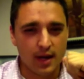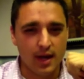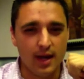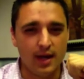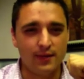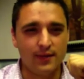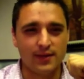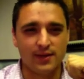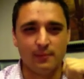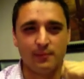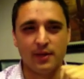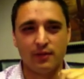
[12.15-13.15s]
and these
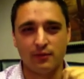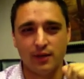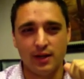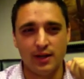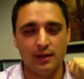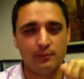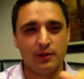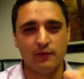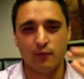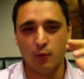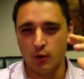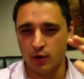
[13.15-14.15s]
MP3,
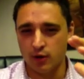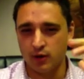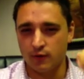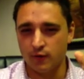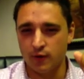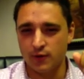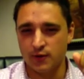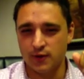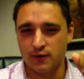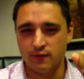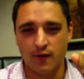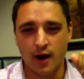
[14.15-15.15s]
MP4
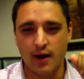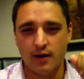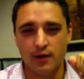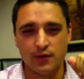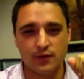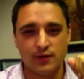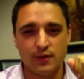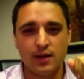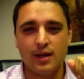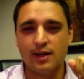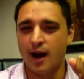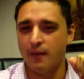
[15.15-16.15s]
conversion files
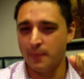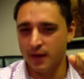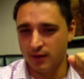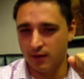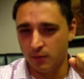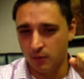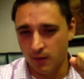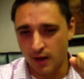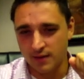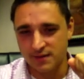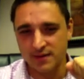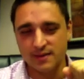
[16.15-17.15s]
not making a whole
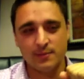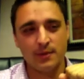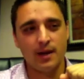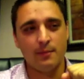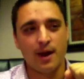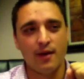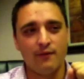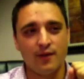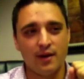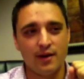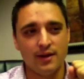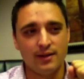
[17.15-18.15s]
lot of sense to me. I'm not
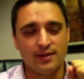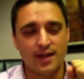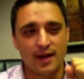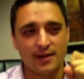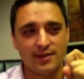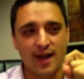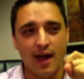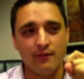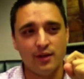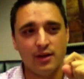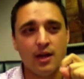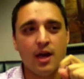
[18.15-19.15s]
very tech
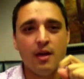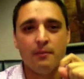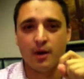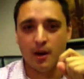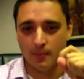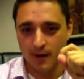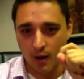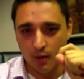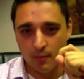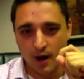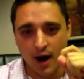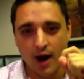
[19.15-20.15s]
savvy, but I'm now
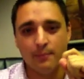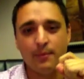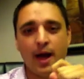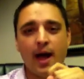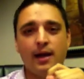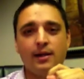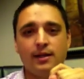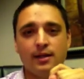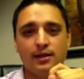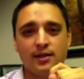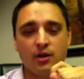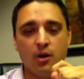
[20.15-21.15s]
on my iPad,
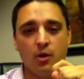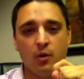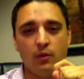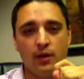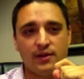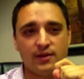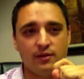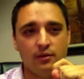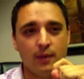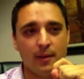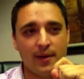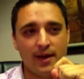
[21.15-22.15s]
and so let's do
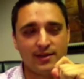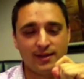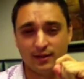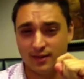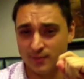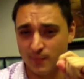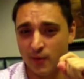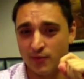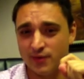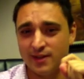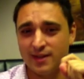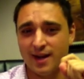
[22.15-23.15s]
my best to get this
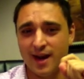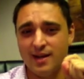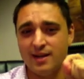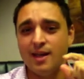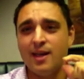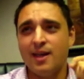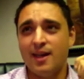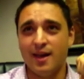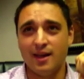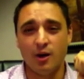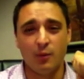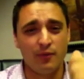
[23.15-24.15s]
posted tonight,
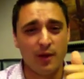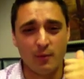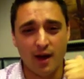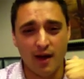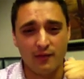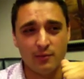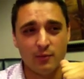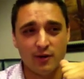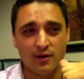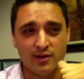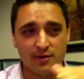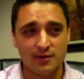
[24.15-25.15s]
and hopefully I won't have any more
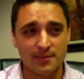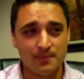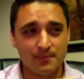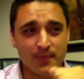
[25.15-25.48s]
issues.